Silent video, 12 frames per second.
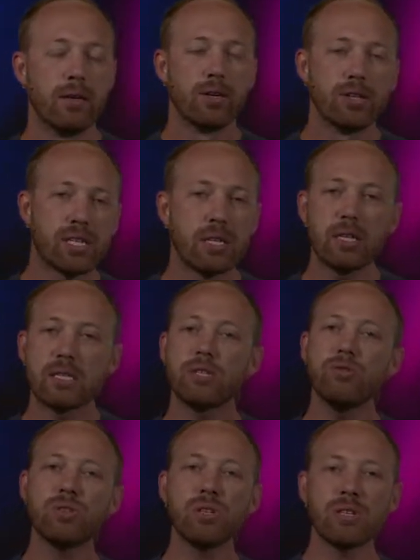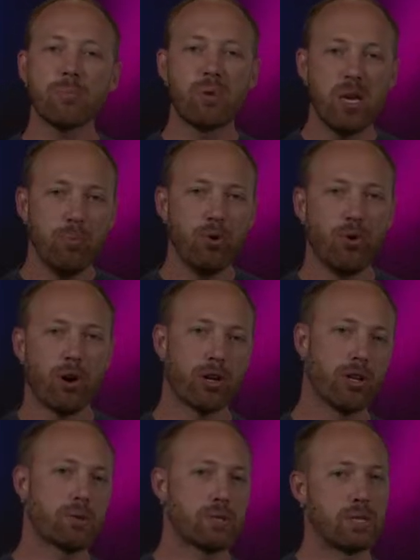You see, it's usually the people who are
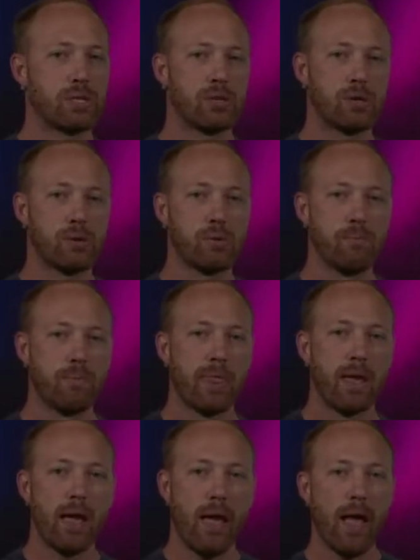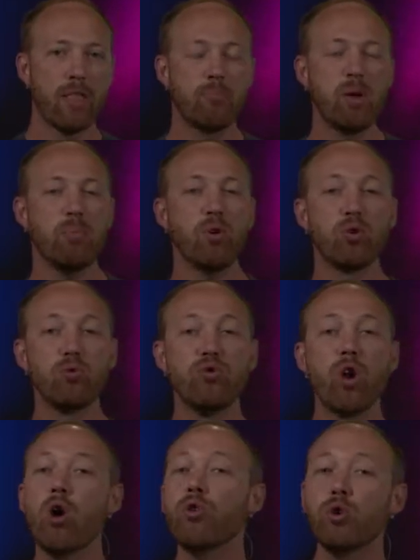closest to you and the people who
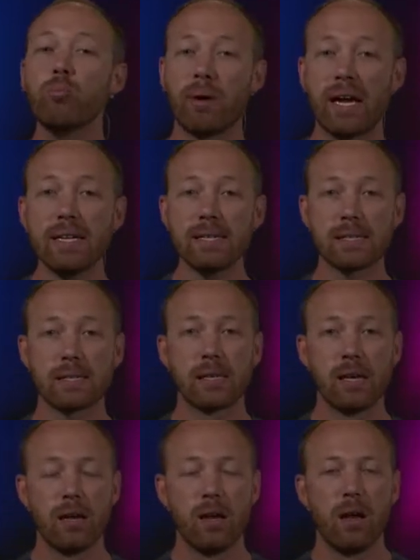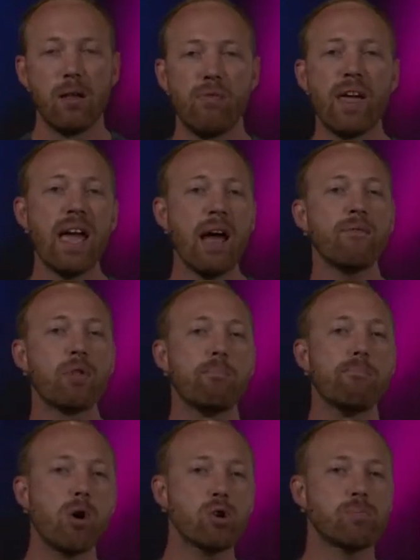know you best, they have the
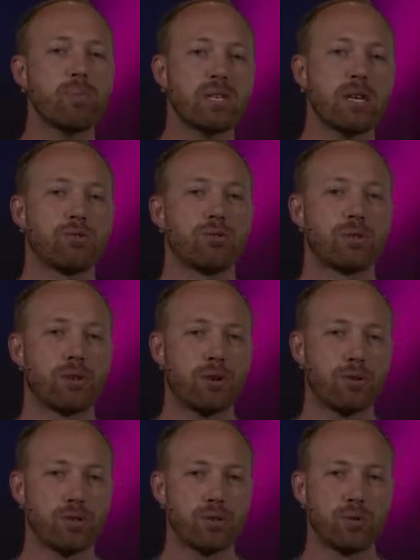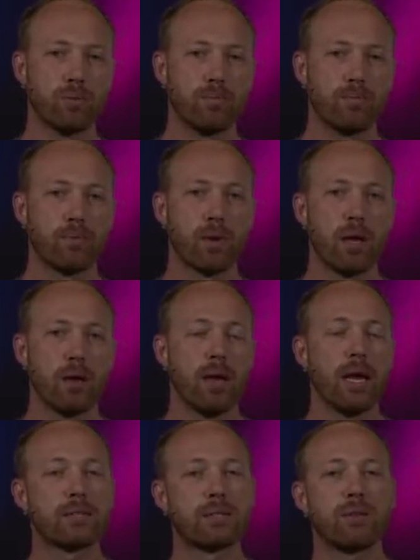most potential to hurt you.
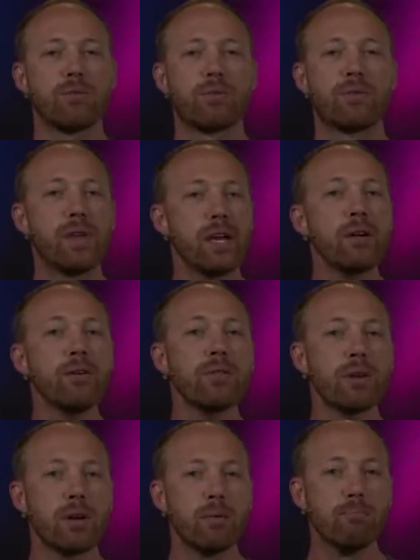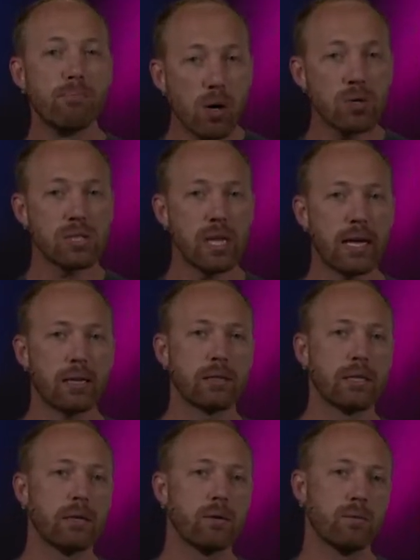And so they're most
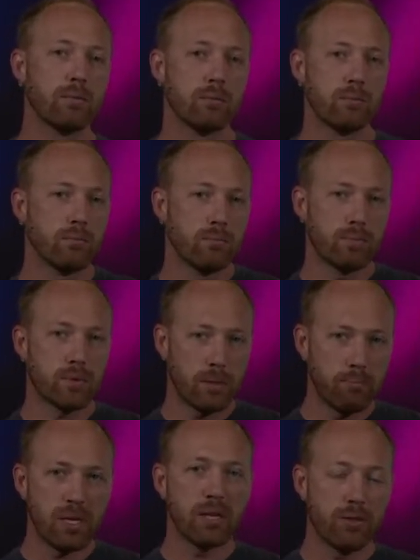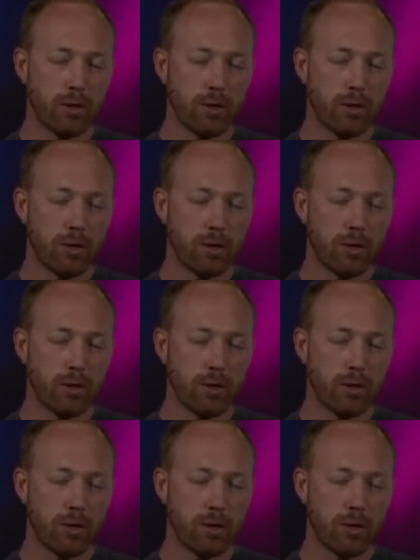likely to be